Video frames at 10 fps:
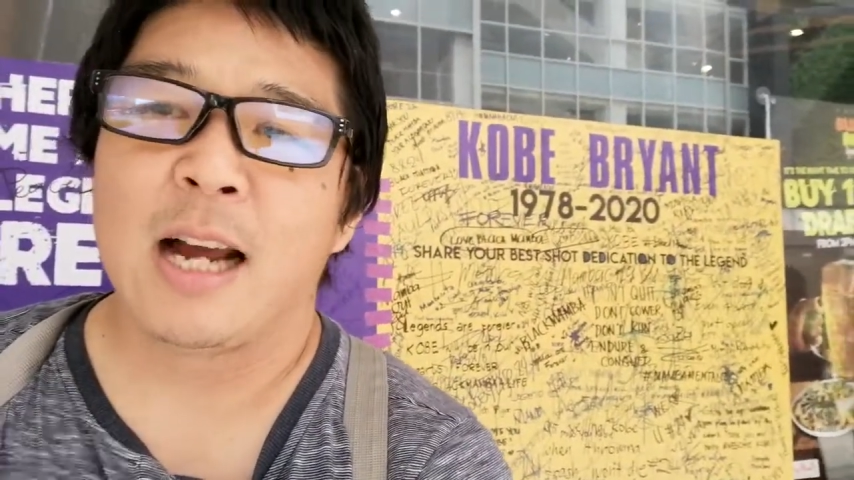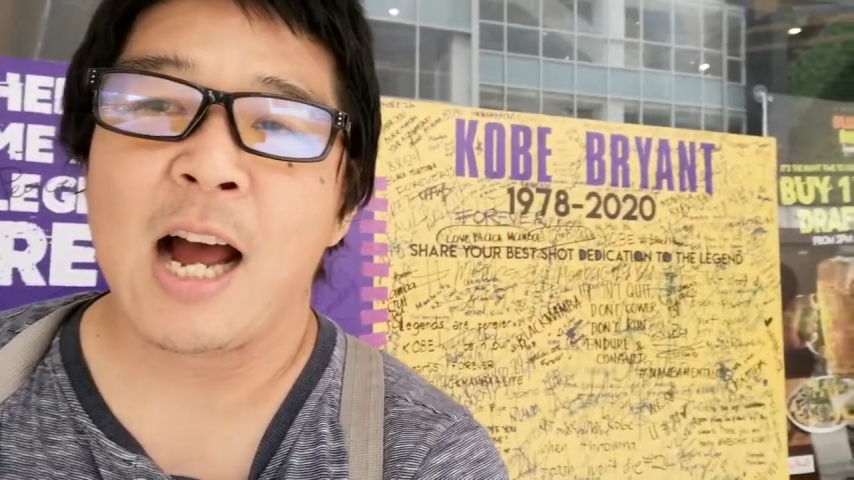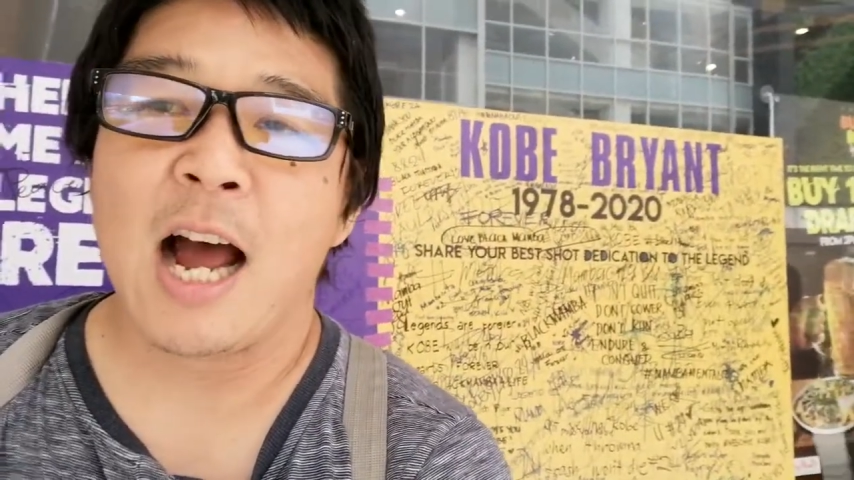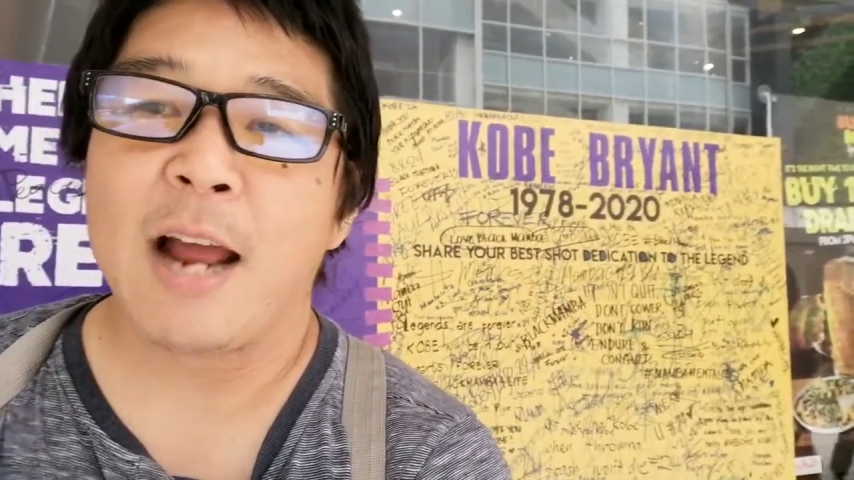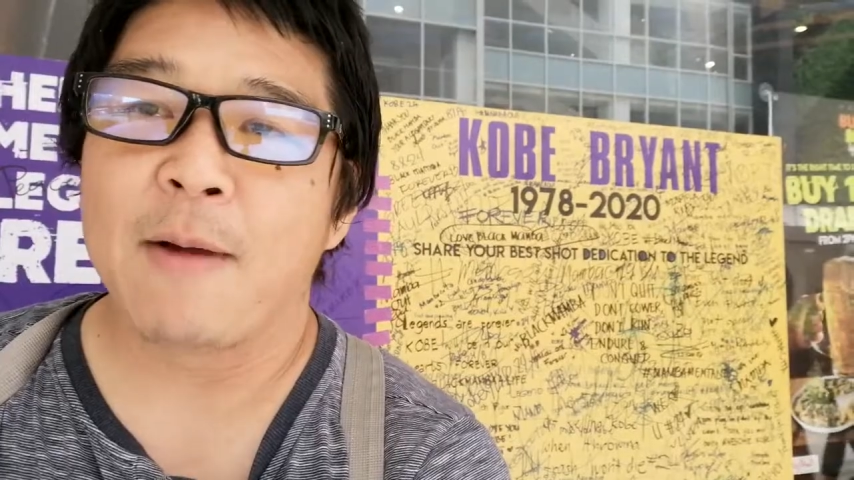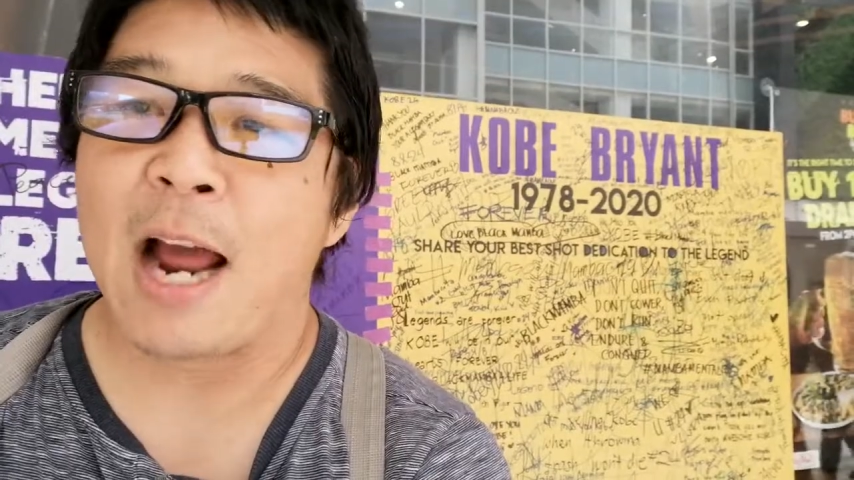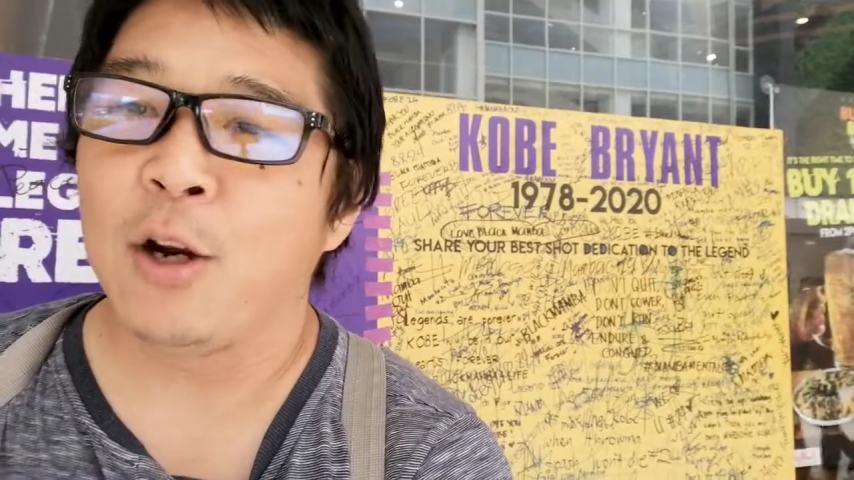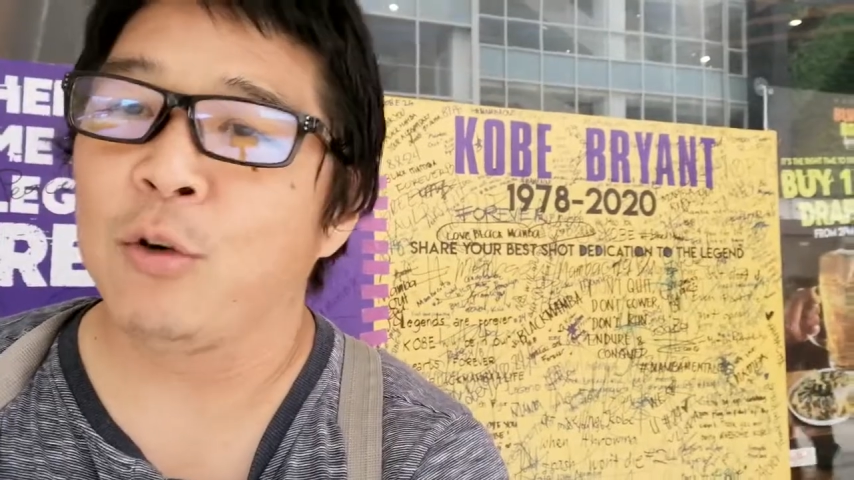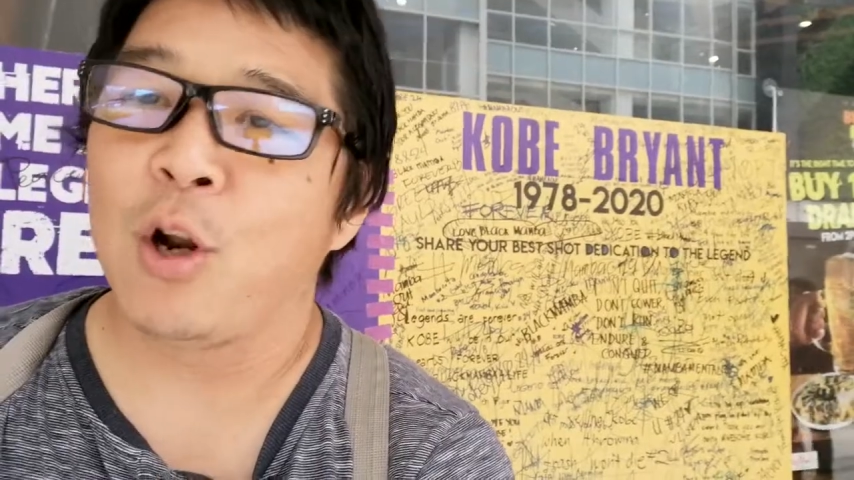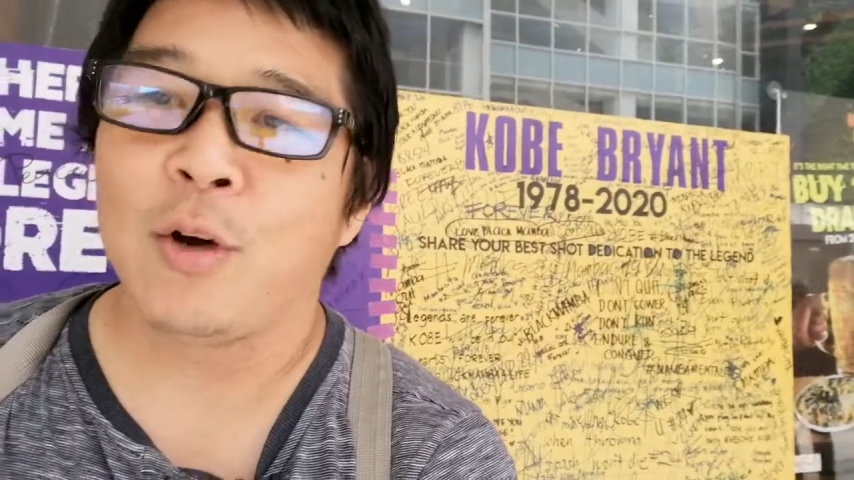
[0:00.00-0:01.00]
I
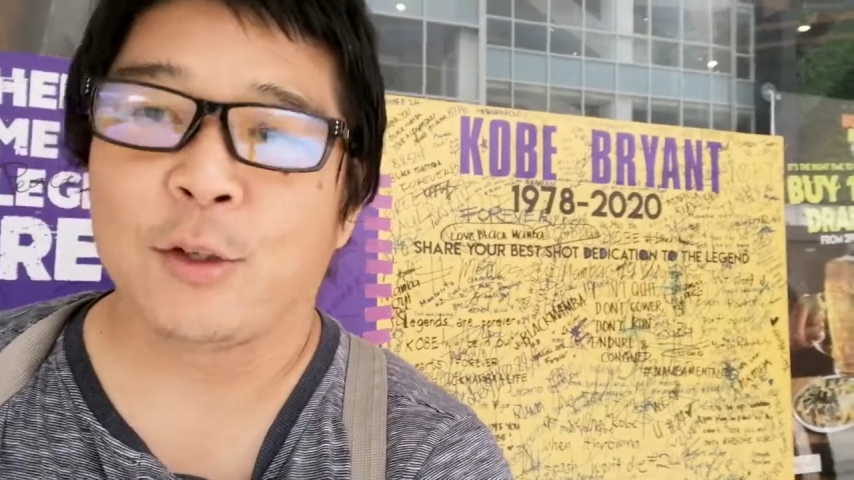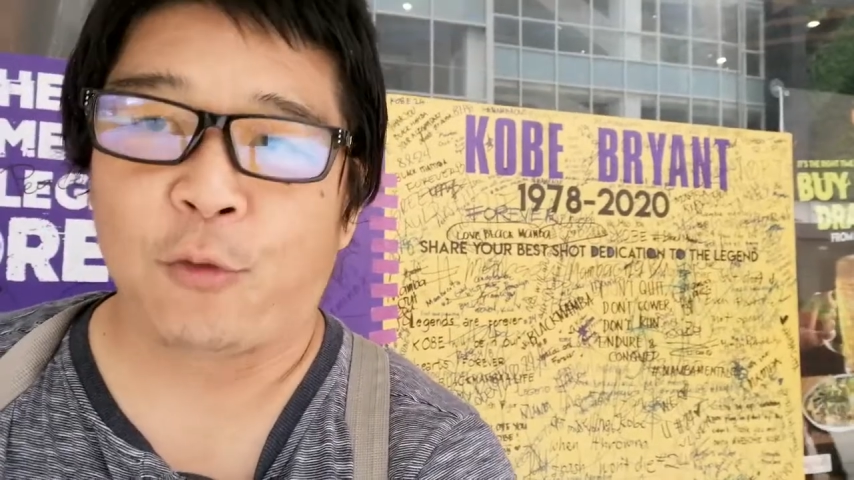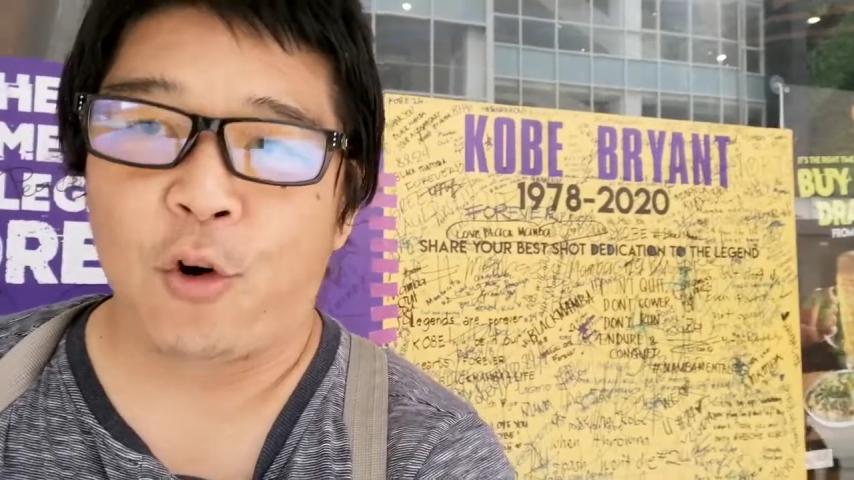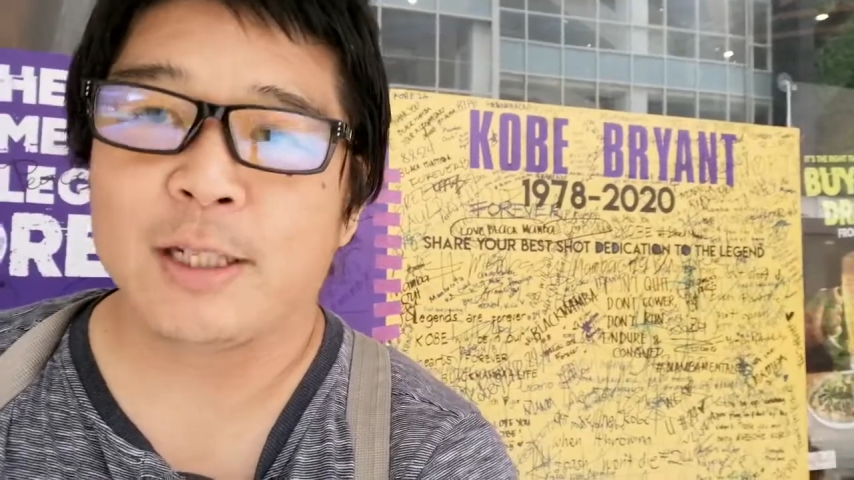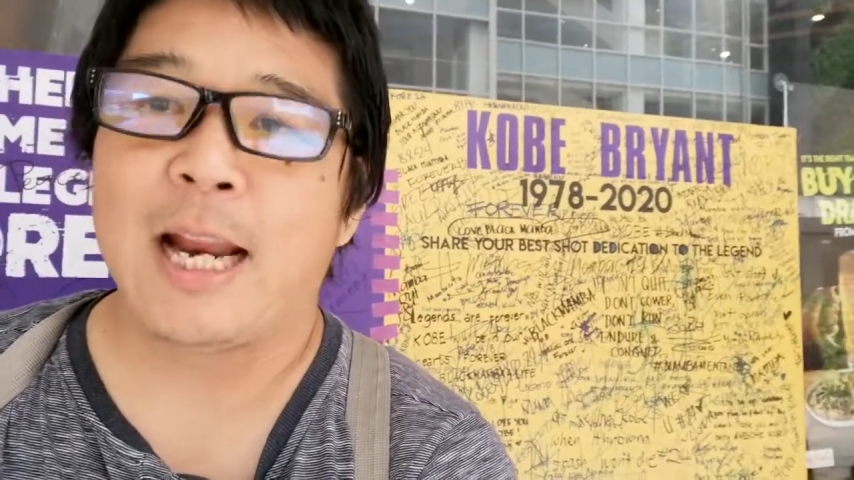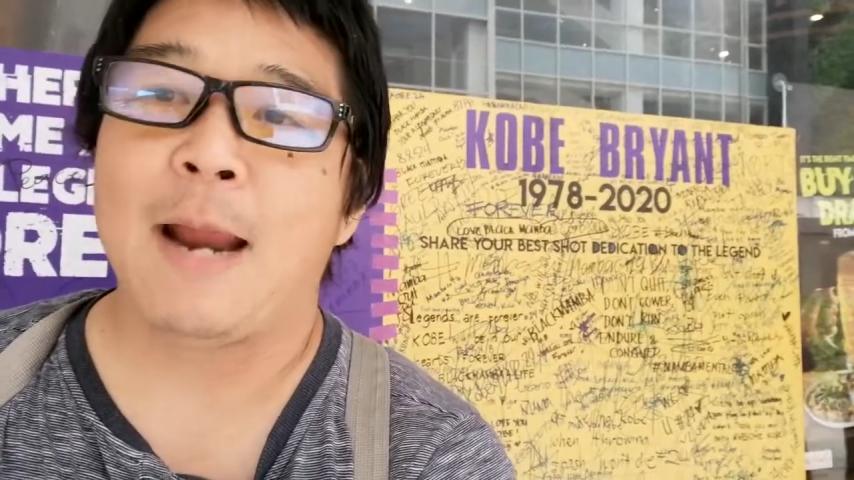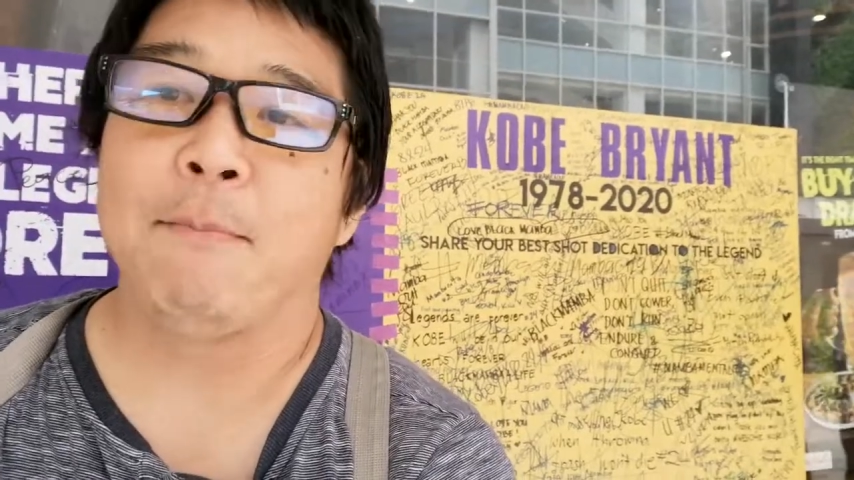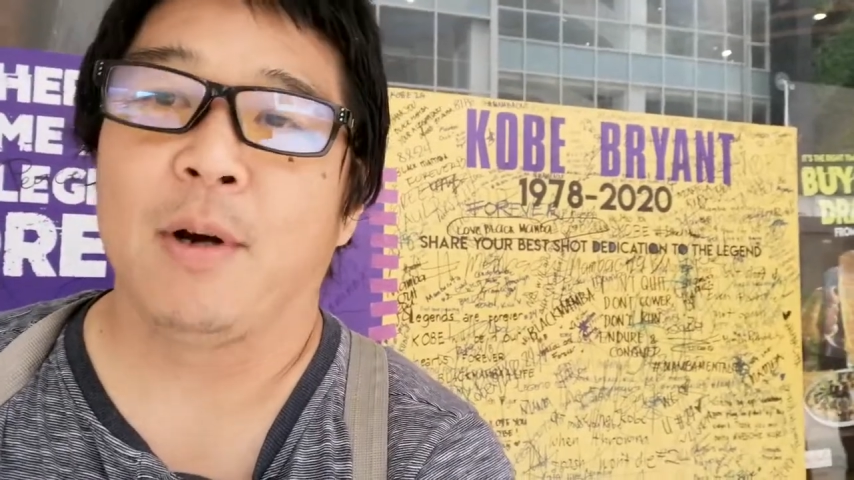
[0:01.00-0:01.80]
don't know his first name,